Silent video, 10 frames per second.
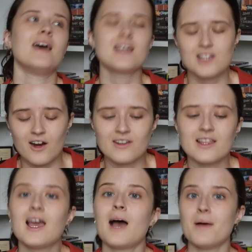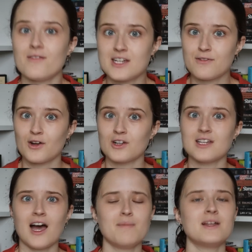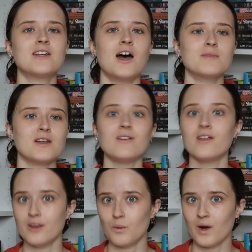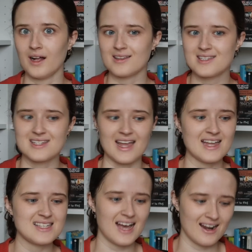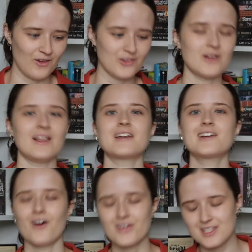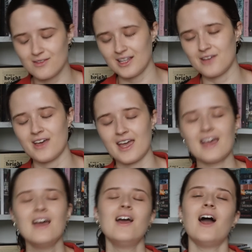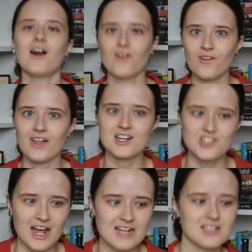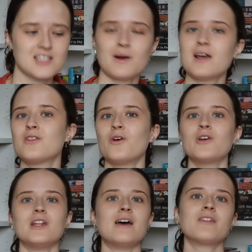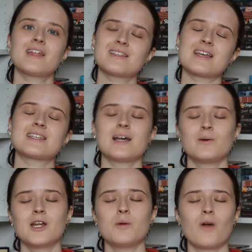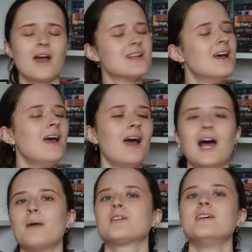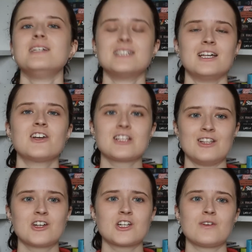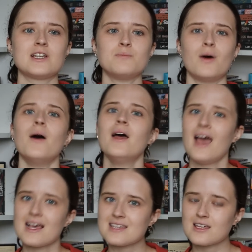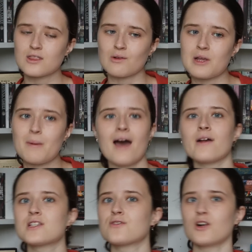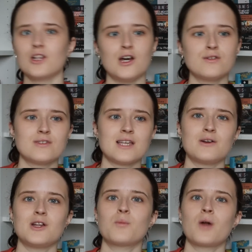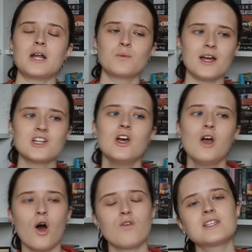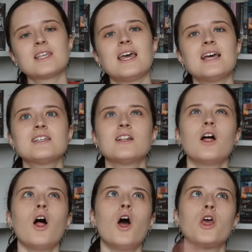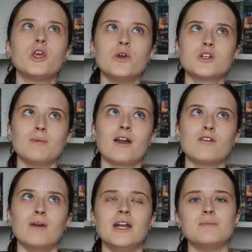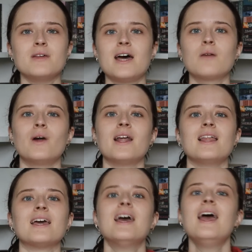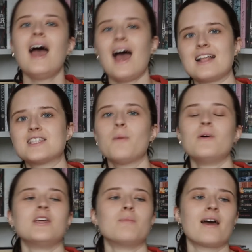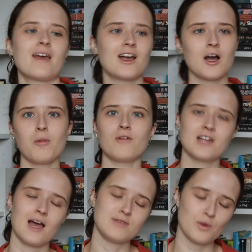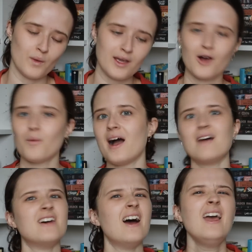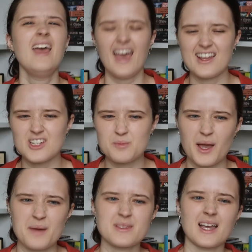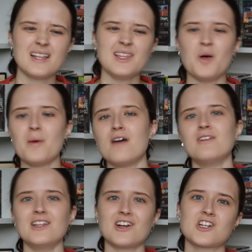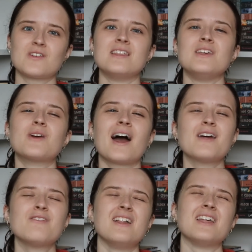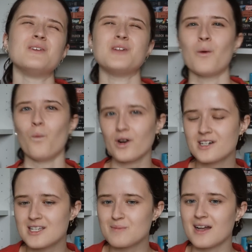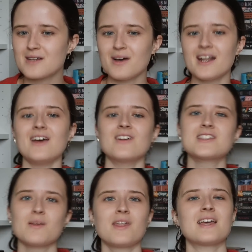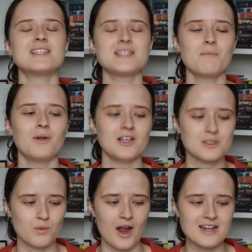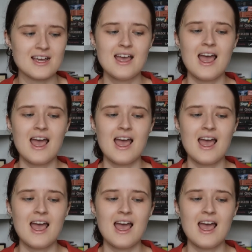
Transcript: it's currently a bit of a difficult time in terms of the world state and also like cost of living and all that jazz so I thought you know things like sourdough bread absolutely delicious luxuries, but it's like £3 for a loaf of sourdough bread, which obviously isn't a huge amount of money, but then when it like adds up and you bang it a couple of times a week or whatever, it just becomes like a little bit of a luxury that you kind of feel like you don't want to spend money on something as simple as bread.